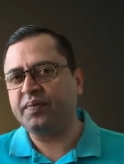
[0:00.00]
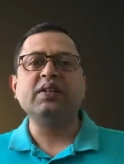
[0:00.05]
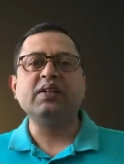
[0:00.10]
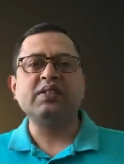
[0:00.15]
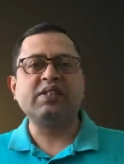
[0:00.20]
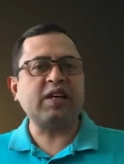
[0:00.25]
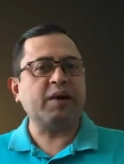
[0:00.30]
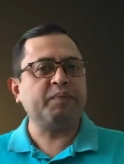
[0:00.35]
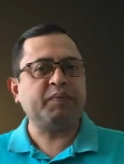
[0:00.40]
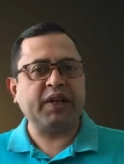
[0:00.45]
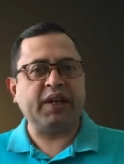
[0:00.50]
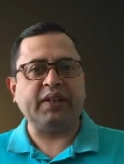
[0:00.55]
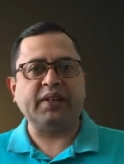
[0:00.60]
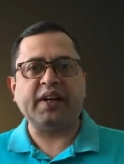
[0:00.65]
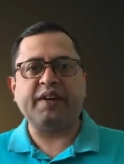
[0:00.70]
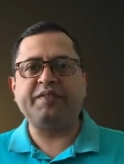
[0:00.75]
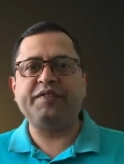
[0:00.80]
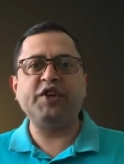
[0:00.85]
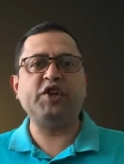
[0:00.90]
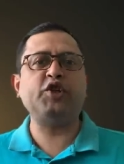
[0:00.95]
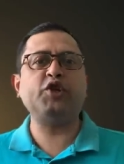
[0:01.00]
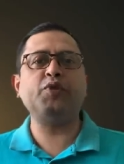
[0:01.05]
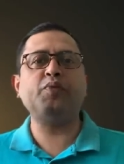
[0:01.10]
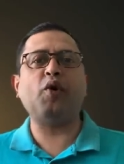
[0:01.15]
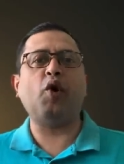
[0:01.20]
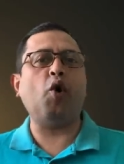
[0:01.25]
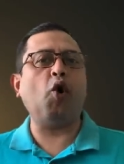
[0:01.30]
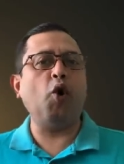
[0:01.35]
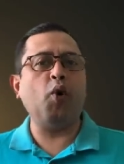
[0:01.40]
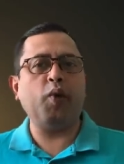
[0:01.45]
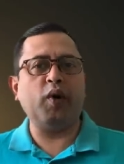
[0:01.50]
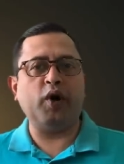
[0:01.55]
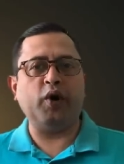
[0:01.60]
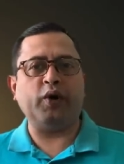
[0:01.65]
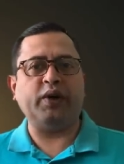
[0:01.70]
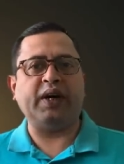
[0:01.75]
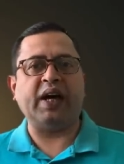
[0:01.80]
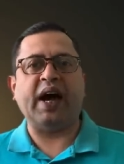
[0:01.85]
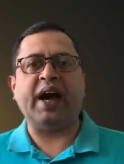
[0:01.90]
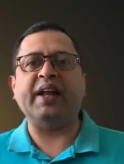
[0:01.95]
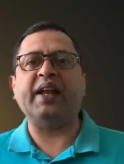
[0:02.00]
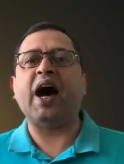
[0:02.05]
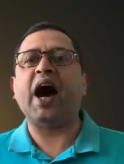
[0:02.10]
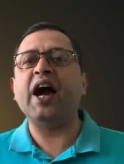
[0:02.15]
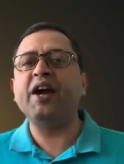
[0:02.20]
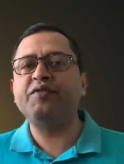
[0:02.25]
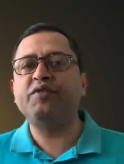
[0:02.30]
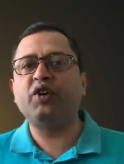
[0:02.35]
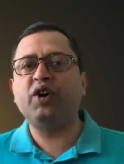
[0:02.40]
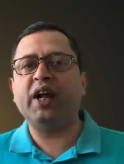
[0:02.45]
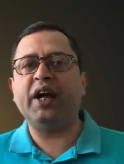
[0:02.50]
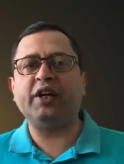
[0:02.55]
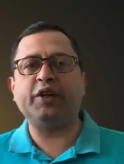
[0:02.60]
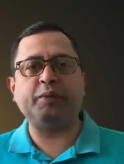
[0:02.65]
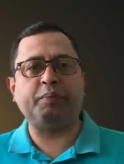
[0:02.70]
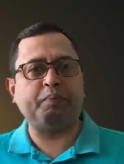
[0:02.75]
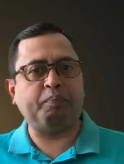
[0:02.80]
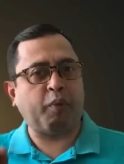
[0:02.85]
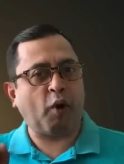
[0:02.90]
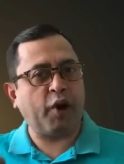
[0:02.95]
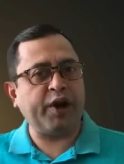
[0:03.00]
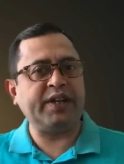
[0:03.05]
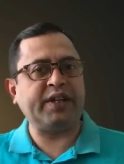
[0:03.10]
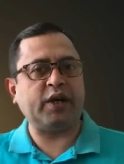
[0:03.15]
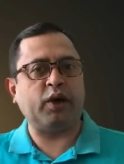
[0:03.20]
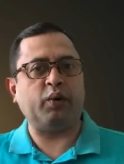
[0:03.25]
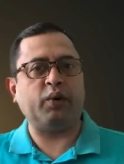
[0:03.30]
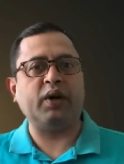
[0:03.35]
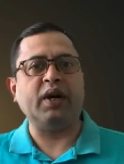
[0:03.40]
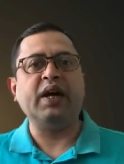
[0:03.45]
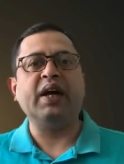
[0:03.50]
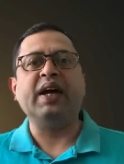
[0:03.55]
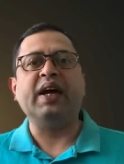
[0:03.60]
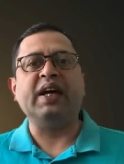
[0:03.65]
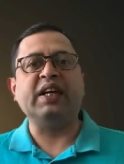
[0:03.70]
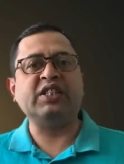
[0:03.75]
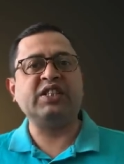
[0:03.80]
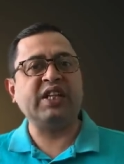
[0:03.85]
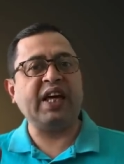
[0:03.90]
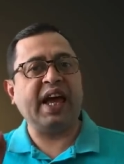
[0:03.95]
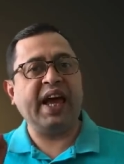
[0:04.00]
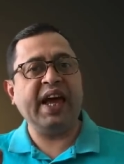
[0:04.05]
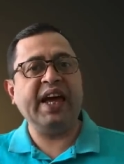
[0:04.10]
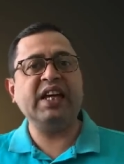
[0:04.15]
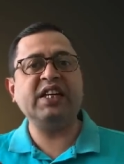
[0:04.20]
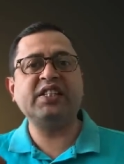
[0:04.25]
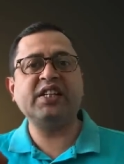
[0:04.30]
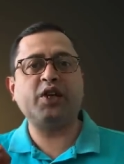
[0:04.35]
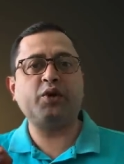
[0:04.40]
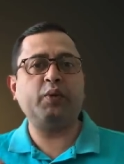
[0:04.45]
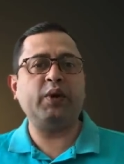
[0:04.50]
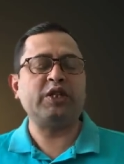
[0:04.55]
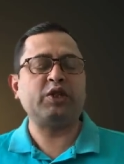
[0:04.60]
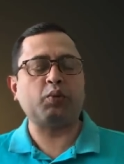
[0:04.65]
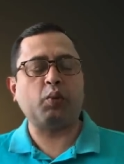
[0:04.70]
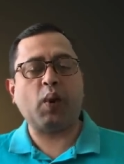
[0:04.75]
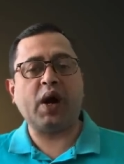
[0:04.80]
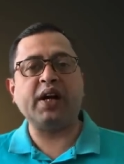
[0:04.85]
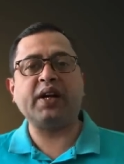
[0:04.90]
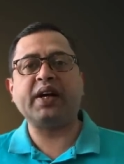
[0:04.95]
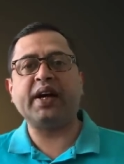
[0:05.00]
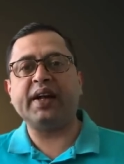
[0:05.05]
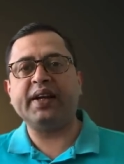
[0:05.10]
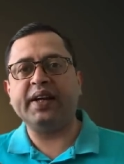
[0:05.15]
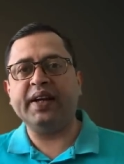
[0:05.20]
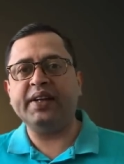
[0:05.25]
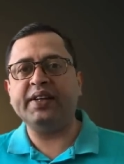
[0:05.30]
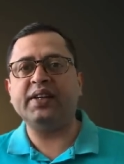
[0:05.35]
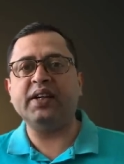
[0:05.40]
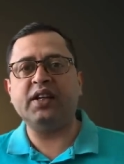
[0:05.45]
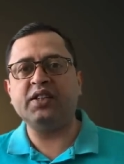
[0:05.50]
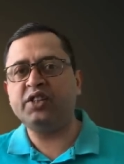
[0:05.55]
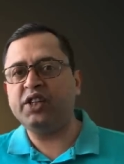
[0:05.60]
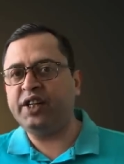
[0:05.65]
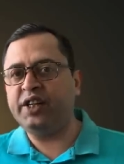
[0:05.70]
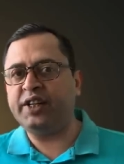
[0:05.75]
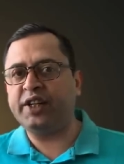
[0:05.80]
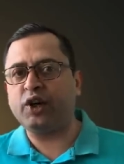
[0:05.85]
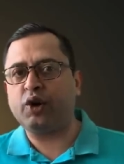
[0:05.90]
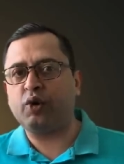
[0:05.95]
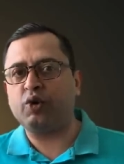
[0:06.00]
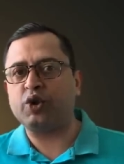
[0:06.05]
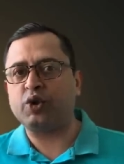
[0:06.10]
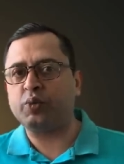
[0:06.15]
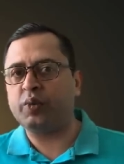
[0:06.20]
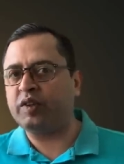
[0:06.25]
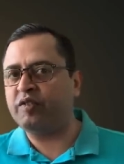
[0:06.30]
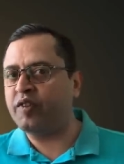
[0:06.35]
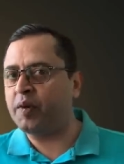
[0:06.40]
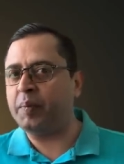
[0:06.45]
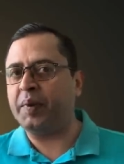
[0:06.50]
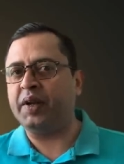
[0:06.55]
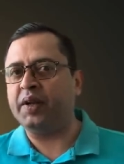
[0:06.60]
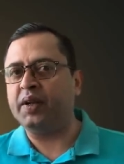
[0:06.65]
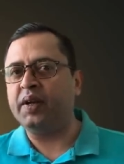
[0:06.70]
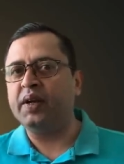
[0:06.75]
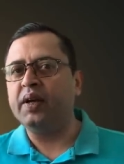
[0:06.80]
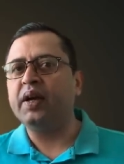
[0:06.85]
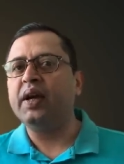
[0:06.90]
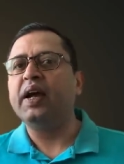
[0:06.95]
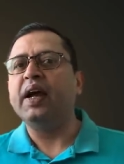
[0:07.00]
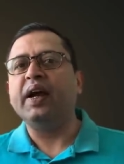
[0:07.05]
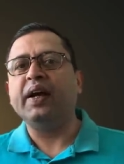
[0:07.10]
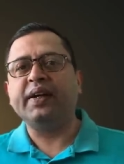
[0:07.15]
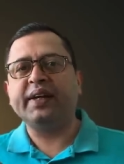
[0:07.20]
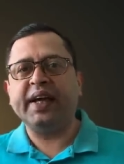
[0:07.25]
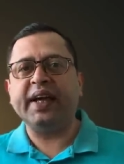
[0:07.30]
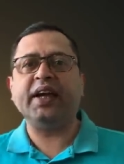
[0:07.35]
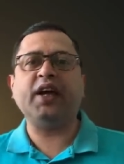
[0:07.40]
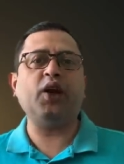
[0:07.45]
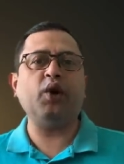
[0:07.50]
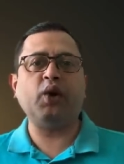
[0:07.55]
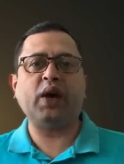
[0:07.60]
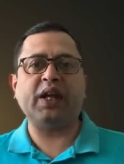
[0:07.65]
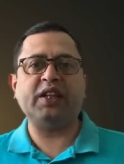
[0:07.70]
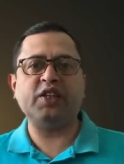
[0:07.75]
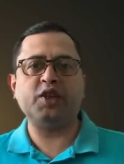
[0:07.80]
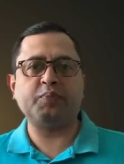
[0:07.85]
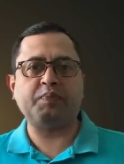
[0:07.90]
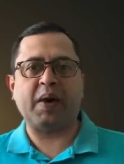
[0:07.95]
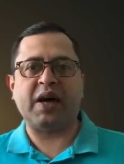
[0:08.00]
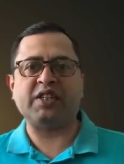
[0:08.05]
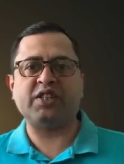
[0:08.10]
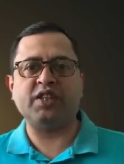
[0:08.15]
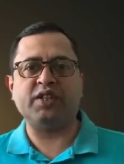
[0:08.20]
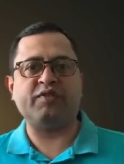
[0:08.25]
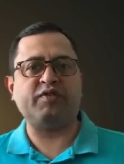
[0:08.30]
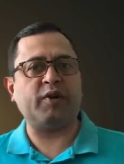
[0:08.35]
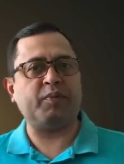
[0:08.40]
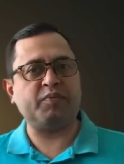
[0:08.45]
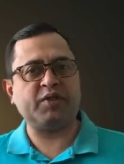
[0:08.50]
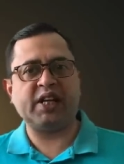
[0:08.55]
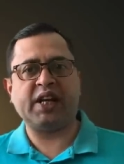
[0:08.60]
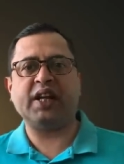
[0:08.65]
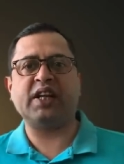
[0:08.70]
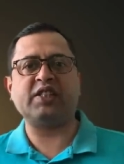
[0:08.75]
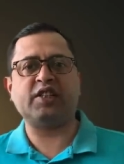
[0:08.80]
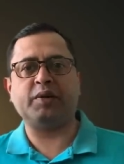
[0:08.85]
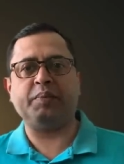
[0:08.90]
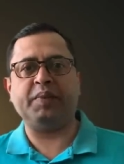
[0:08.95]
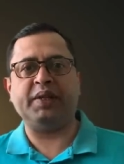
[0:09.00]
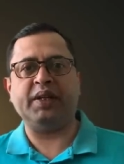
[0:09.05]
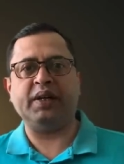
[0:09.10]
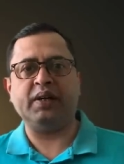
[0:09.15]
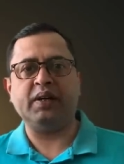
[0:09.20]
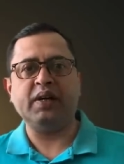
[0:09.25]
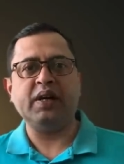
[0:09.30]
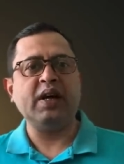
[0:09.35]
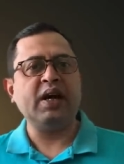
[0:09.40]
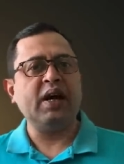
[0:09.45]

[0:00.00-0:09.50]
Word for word: Something that FitTuber overlooked and I would like to point out is the age at which one can indulge in intercourse with women. Take a look at this passage from Charaka Samhita.